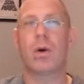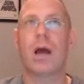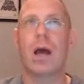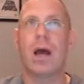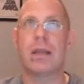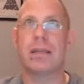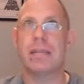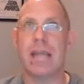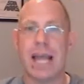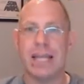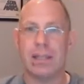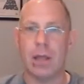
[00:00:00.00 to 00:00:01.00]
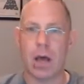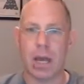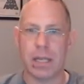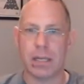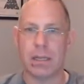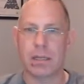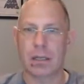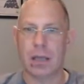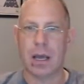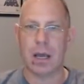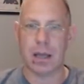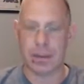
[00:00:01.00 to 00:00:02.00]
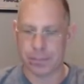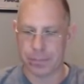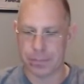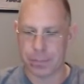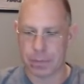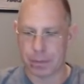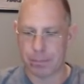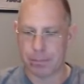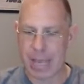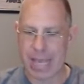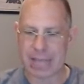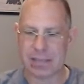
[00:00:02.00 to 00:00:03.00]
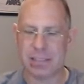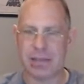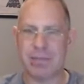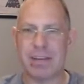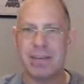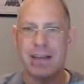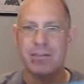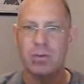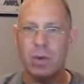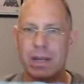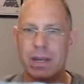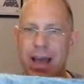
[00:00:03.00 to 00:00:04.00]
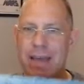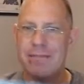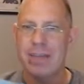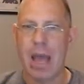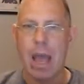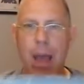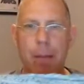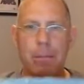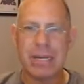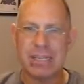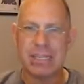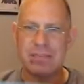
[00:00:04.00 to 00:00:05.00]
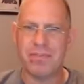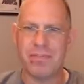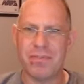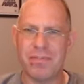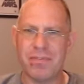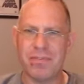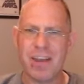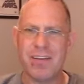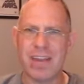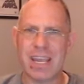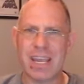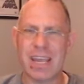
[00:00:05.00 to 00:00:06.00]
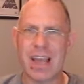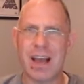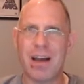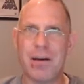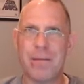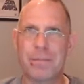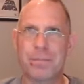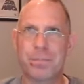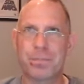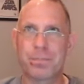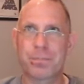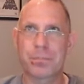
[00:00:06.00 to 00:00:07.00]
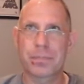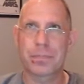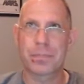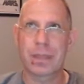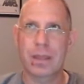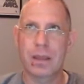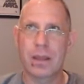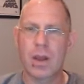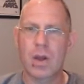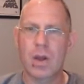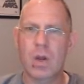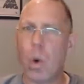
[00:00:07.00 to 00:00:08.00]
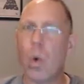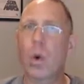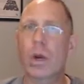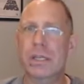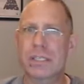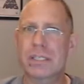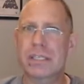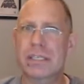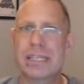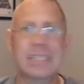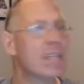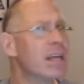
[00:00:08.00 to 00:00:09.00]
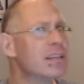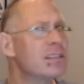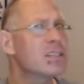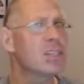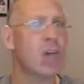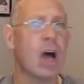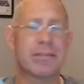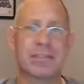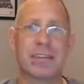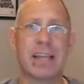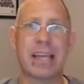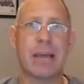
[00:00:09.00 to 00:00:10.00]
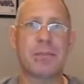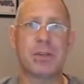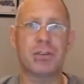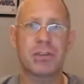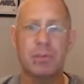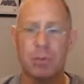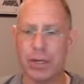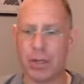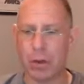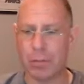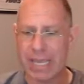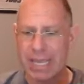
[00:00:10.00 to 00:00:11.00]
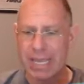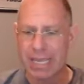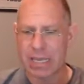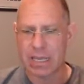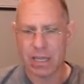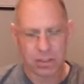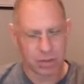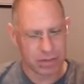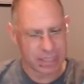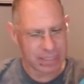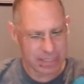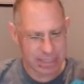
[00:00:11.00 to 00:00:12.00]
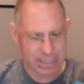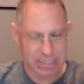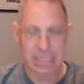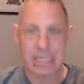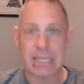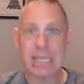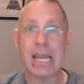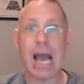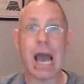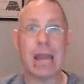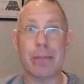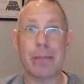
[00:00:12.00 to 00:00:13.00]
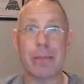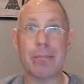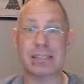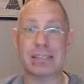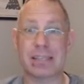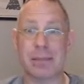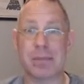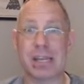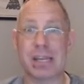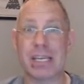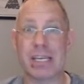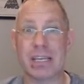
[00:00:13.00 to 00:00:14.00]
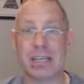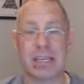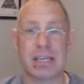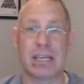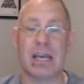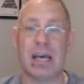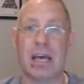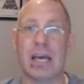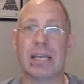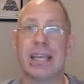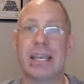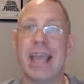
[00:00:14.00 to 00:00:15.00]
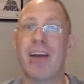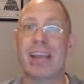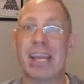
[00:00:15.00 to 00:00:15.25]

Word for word: nylon um, base, seventy-five twenty-five, but it's very um, coarse. It is not soft like I'm used to merino being. So this is not a base that I'm going to be uh, carrying